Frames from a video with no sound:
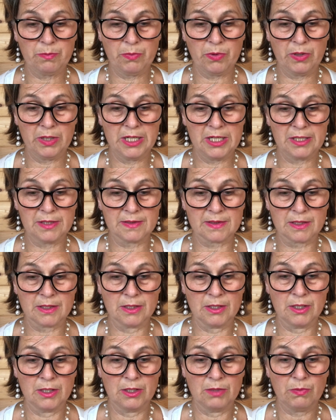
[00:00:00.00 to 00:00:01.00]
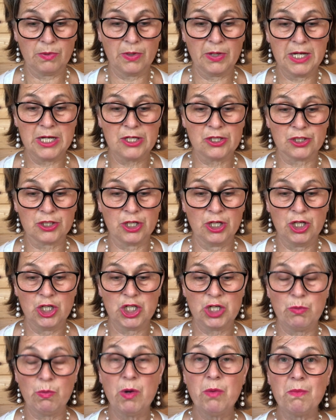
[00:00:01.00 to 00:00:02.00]
polish,
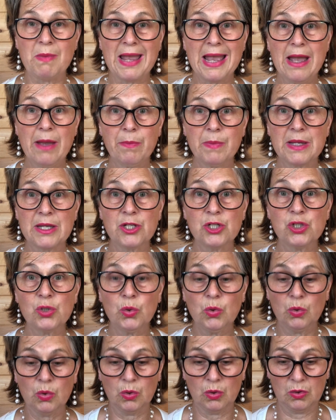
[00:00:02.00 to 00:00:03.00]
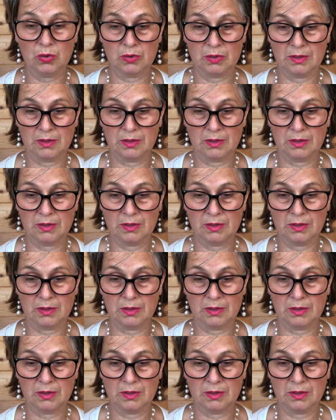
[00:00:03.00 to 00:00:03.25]
she won't be happy at all.